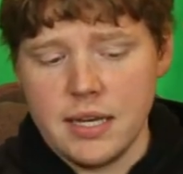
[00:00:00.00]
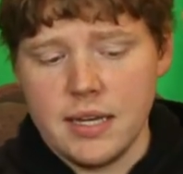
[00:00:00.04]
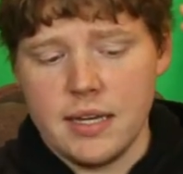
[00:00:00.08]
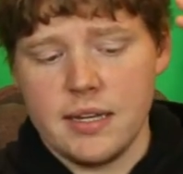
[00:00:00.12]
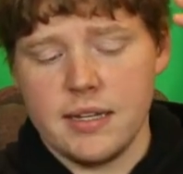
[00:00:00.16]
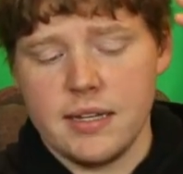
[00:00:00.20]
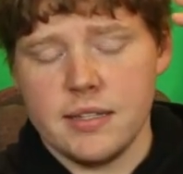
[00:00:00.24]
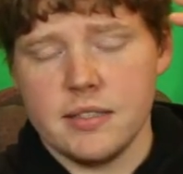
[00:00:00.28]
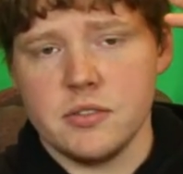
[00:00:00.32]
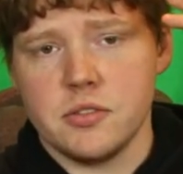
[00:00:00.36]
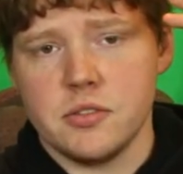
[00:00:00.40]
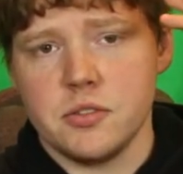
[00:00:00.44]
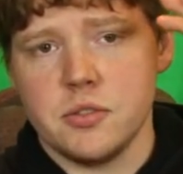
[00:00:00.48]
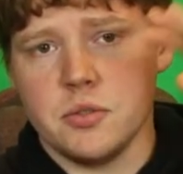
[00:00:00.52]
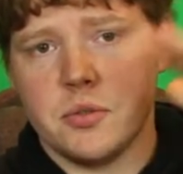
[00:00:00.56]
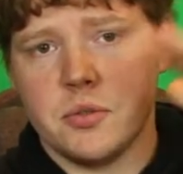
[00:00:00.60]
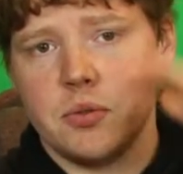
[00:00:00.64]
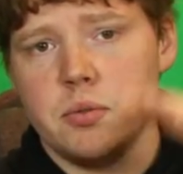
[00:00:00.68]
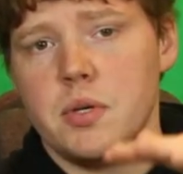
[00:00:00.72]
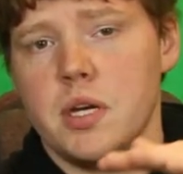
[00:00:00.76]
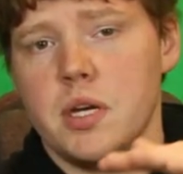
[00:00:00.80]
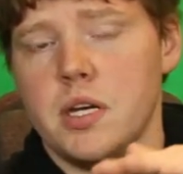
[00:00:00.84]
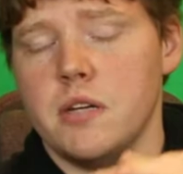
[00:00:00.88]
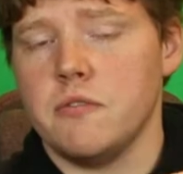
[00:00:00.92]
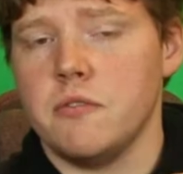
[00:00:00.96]

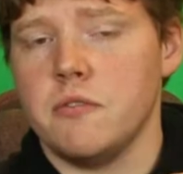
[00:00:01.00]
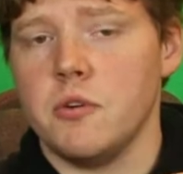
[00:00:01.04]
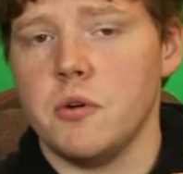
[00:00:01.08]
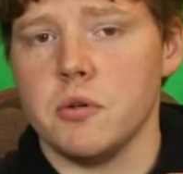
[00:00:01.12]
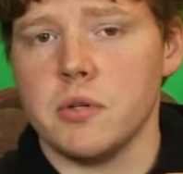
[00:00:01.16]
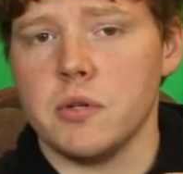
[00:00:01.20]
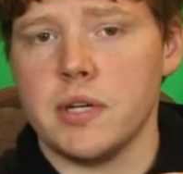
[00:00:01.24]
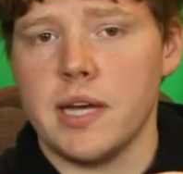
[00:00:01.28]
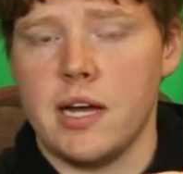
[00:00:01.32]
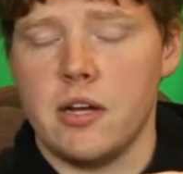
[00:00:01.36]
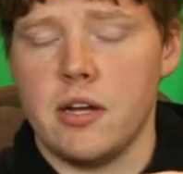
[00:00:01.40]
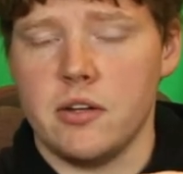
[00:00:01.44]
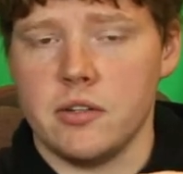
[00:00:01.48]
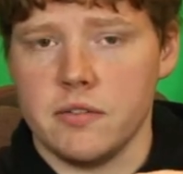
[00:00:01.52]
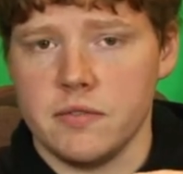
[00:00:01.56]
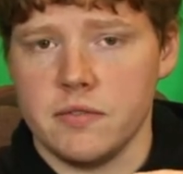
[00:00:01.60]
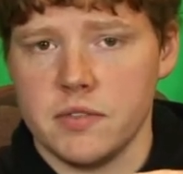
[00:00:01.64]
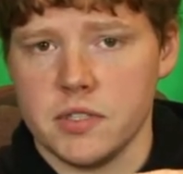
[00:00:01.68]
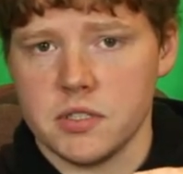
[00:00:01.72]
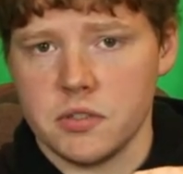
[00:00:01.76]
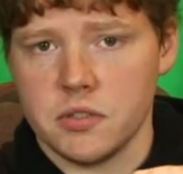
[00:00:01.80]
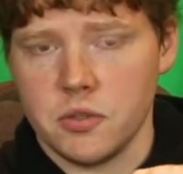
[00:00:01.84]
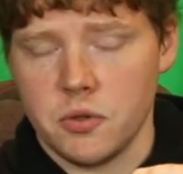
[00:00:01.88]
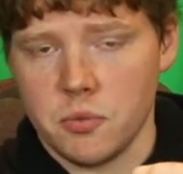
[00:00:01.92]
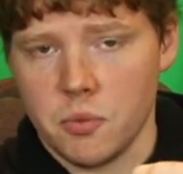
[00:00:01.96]
into a full gallon of
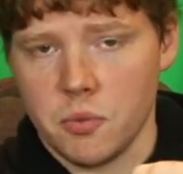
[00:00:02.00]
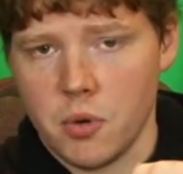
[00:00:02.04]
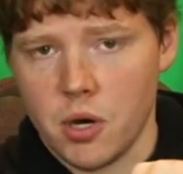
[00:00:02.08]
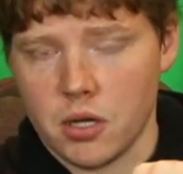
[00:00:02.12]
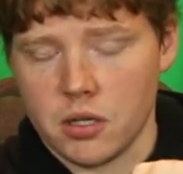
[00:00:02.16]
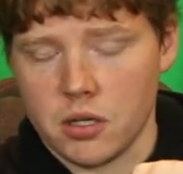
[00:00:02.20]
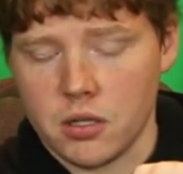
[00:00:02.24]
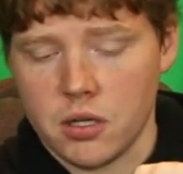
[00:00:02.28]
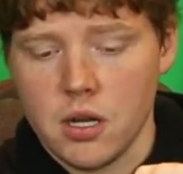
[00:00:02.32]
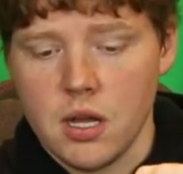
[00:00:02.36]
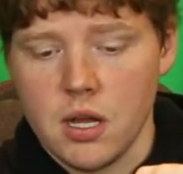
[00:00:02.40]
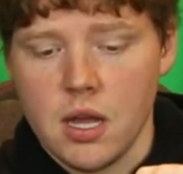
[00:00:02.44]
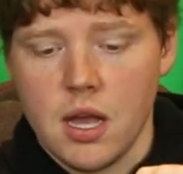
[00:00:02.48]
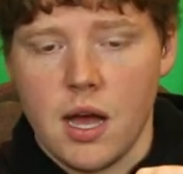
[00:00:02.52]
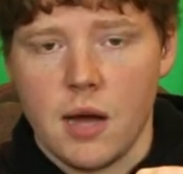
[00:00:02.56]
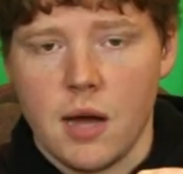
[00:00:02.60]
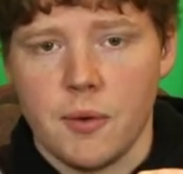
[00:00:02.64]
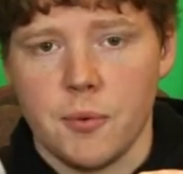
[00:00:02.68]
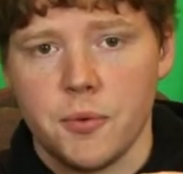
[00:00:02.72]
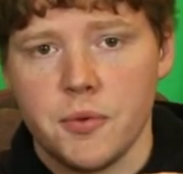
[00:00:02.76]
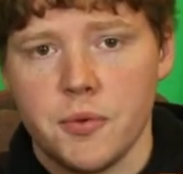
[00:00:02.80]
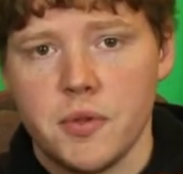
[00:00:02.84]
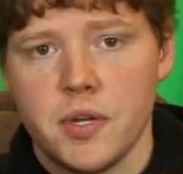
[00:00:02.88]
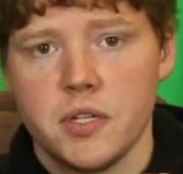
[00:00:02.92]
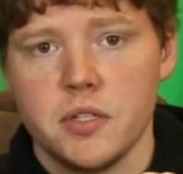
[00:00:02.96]
distilled water. I
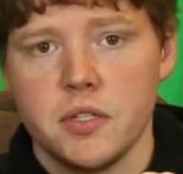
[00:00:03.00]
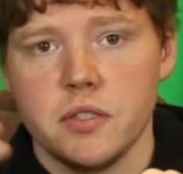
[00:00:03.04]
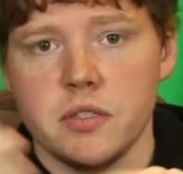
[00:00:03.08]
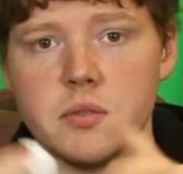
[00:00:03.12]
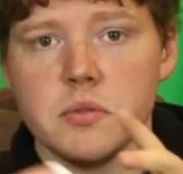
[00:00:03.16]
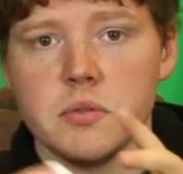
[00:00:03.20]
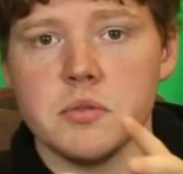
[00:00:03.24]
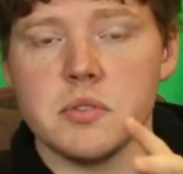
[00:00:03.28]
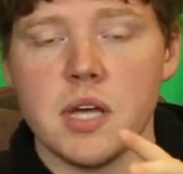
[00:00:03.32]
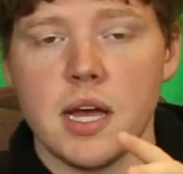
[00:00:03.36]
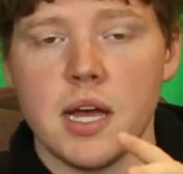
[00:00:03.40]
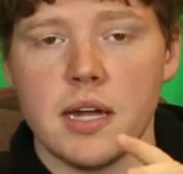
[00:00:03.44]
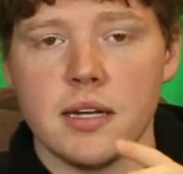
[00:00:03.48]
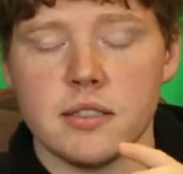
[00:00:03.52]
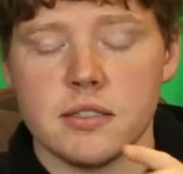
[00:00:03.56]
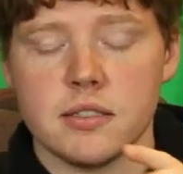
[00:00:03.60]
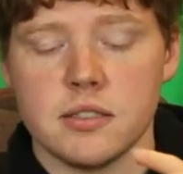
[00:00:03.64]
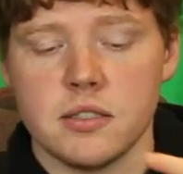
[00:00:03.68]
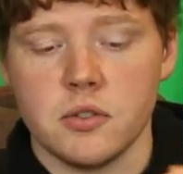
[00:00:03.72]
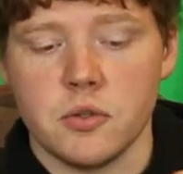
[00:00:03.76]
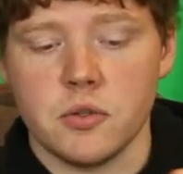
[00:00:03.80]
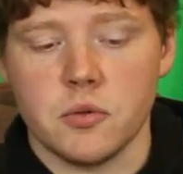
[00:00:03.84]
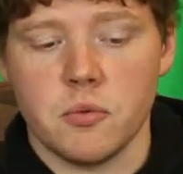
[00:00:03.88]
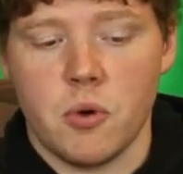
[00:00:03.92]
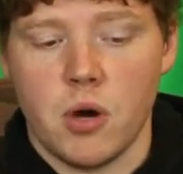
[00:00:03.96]
will then use that
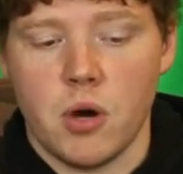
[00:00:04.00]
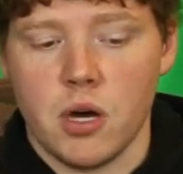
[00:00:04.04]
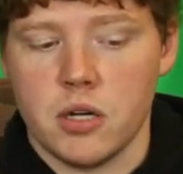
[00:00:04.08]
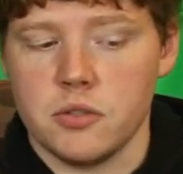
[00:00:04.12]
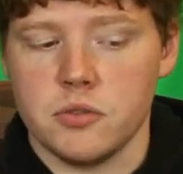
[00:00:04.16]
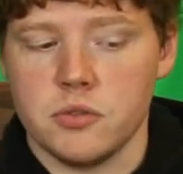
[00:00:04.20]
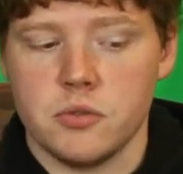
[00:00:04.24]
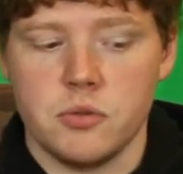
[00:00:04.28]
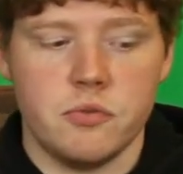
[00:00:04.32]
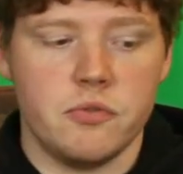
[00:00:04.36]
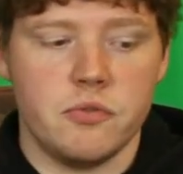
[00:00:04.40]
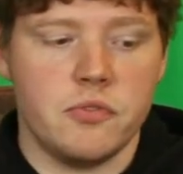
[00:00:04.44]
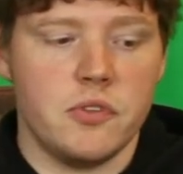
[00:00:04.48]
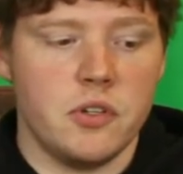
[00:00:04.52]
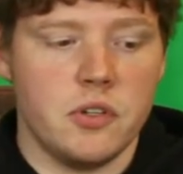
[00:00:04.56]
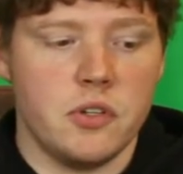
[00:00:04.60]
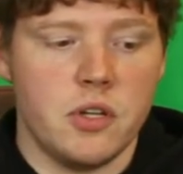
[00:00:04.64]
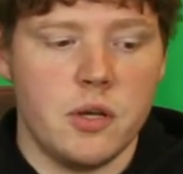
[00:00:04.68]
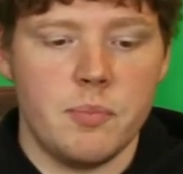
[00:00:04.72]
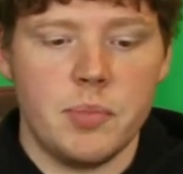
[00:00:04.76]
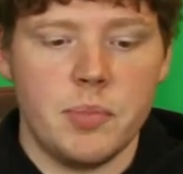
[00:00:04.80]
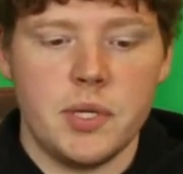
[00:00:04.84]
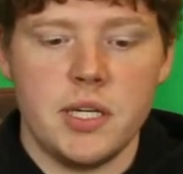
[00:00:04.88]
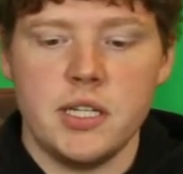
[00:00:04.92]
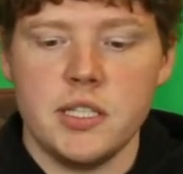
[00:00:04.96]
distilled water to fill
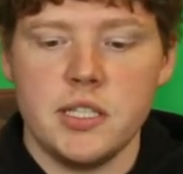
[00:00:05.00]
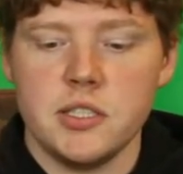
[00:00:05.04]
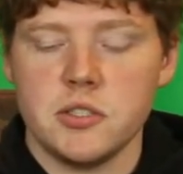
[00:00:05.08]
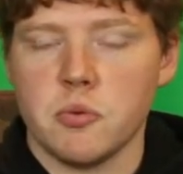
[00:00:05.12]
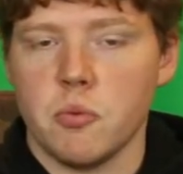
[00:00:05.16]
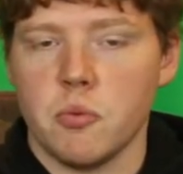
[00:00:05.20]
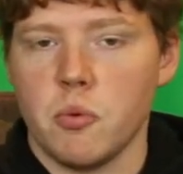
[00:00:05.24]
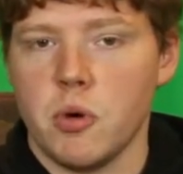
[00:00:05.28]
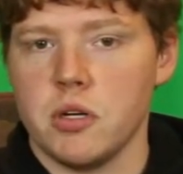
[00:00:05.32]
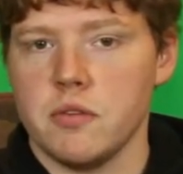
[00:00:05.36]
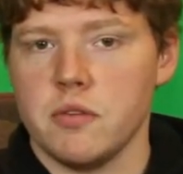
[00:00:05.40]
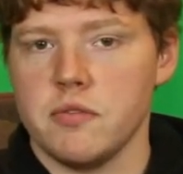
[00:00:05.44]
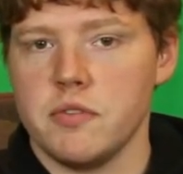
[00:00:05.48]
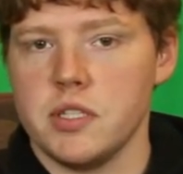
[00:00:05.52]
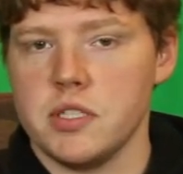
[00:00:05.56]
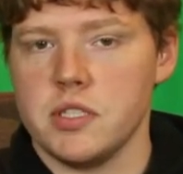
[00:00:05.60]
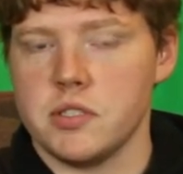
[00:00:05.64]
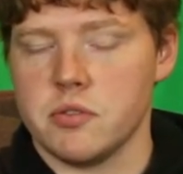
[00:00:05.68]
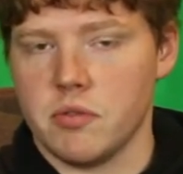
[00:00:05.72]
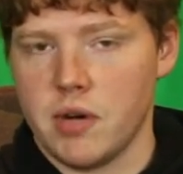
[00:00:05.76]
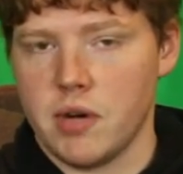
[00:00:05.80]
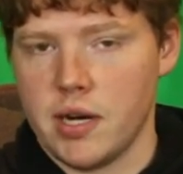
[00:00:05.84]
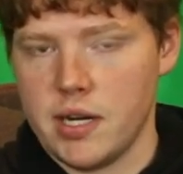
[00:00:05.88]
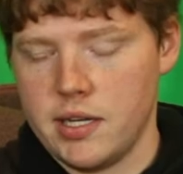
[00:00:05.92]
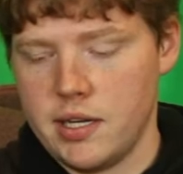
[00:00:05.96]
up each one of these
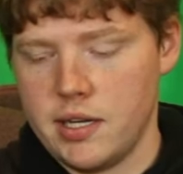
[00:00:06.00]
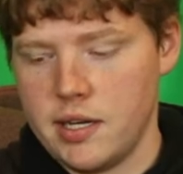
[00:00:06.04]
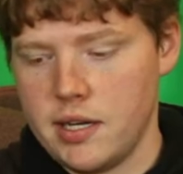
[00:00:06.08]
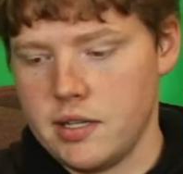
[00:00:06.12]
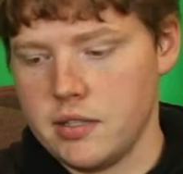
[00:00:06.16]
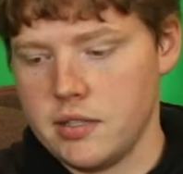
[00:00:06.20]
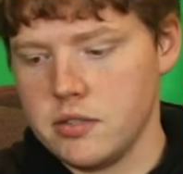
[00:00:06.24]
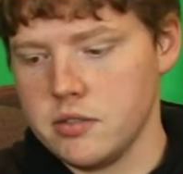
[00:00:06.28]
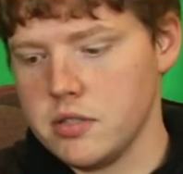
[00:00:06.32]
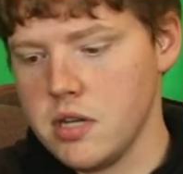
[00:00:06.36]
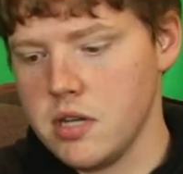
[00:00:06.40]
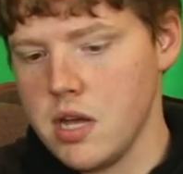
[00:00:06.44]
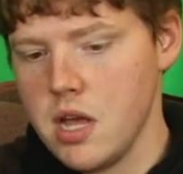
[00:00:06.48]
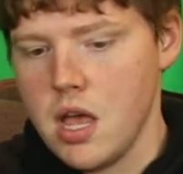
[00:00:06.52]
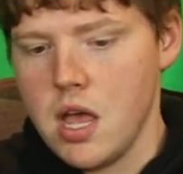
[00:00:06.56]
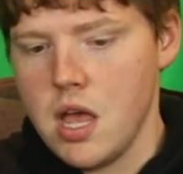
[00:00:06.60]
radiators.